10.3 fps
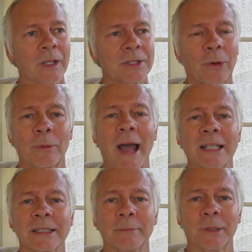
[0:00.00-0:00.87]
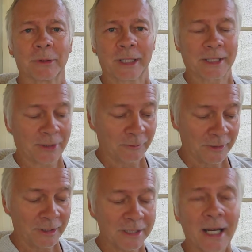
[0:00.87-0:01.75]
So we're back to building. So if
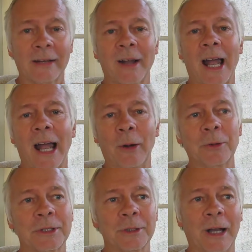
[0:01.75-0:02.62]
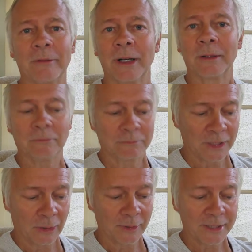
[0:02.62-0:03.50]
you're inside of a house, you have a
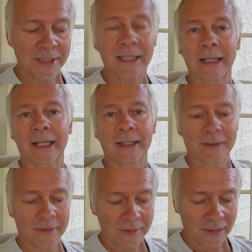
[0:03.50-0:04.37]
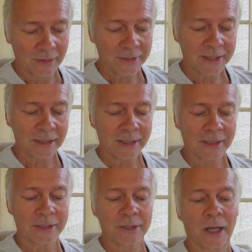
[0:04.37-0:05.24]
ceiling. Our ceiling
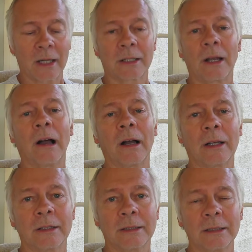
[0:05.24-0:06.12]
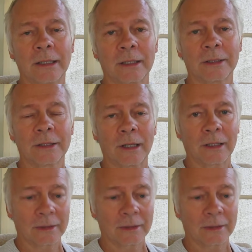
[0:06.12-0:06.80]
is yata, yata.